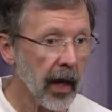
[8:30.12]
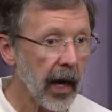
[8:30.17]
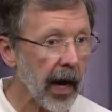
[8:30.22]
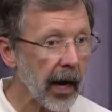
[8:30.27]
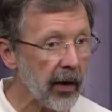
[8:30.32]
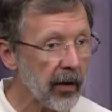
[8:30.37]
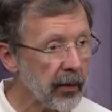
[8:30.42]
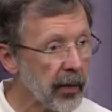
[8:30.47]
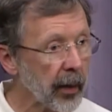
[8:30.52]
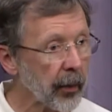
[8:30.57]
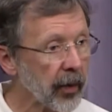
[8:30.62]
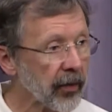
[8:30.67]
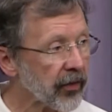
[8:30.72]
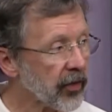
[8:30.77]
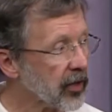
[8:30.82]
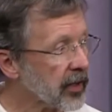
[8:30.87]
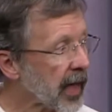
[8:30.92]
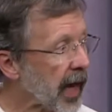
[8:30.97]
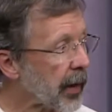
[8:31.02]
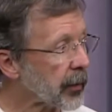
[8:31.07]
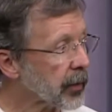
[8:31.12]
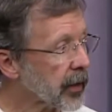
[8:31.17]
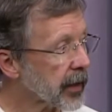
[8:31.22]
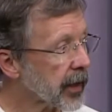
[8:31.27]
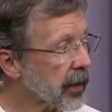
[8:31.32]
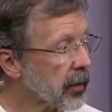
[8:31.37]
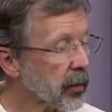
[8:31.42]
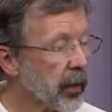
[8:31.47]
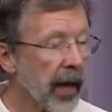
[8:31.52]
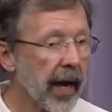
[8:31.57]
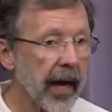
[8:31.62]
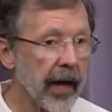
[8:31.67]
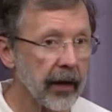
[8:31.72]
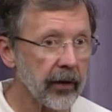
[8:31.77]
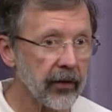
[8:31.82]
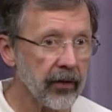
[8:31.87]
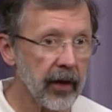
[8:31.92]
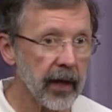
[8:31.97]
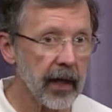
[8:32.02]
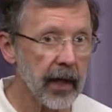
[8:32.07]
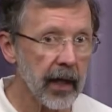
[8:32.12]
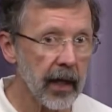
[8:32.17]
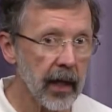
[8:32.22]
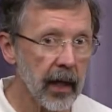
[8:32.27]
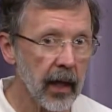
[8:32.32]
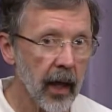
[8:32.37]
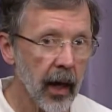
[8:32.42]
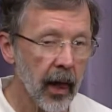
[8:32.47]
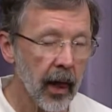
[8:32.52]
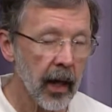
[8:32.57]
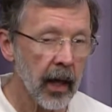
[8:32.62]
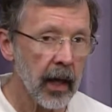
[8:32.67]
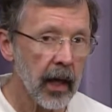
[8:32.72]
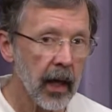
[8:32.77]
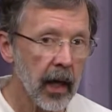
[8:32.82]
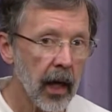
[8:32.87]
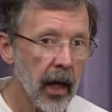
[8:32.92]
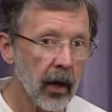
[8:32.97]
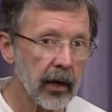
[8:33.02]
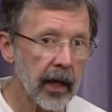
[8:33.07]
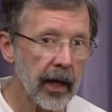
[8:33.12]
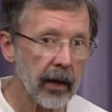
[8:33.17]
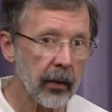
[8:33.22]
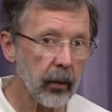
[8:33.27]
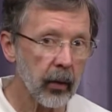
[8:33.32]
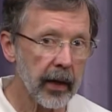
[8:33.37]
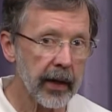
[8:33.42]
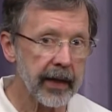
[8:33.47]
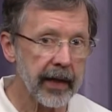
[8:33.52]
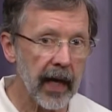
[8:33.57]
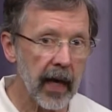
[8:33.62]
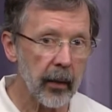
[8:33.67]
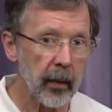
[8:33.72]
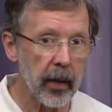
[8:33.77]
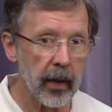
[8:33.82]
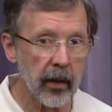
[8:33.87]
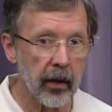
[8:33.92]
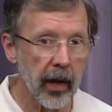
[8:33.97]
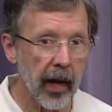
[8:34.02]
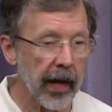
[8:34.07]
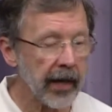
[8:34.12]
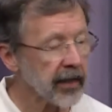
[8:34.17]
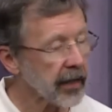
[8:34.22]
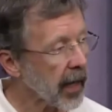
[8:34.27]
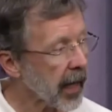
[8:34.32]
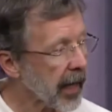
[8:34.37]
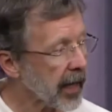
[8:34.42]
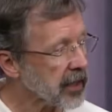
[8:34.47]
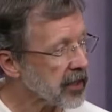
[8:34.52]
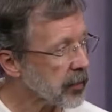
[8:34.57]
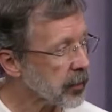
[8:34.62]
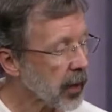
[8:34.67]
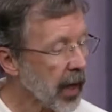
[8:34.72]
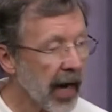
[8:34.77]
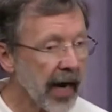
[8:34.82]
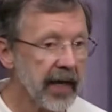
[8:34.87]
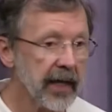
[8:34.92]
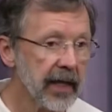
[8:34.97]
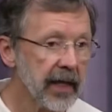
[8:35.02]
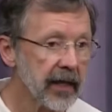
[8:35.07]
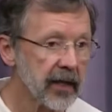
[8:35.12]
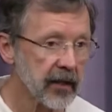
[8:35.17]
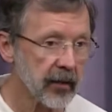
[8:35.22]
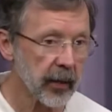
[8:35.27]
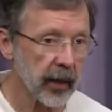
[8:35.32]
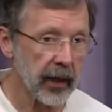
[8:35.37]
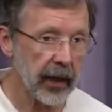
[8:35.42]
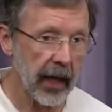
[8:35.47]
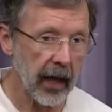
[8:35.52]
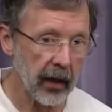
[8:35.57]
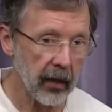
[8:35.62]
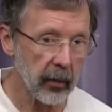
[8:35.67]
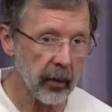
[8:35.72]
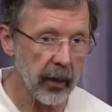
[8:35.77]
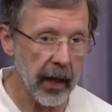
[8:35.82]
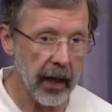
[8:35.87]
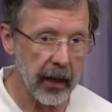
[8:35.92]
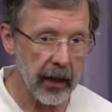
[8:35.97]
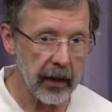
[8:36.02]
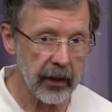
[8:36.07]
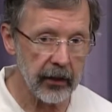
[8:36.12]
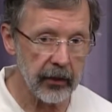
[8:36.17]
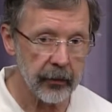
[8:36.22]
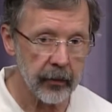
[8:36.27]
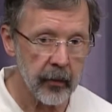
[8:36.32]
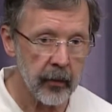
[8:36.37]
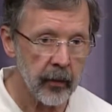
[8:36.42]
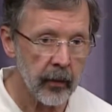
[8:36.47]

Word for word: I remember at the time looking back thinking, okay, when I came here, I, I had some ideas about how to manage,